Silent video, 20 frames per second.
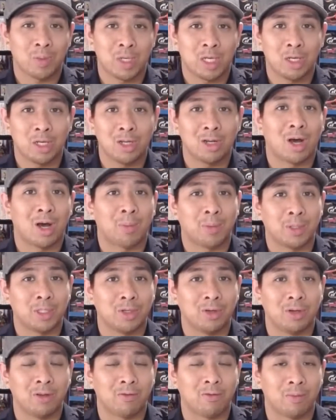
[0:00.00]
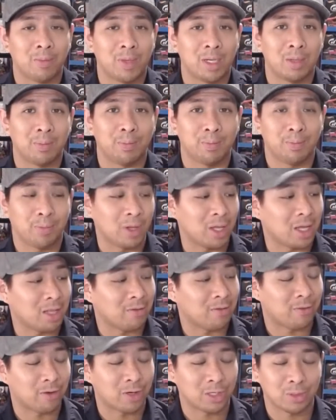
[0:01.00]
be a good opportunity for me to play the
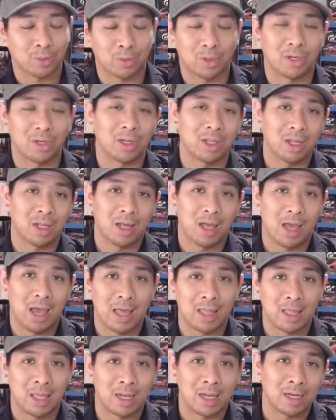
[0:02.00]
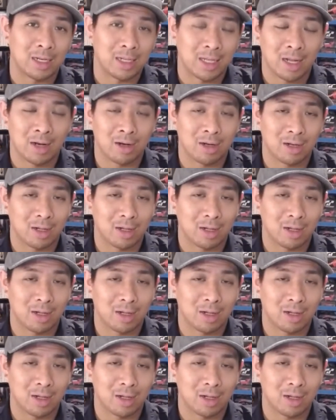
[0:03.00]
first one and then get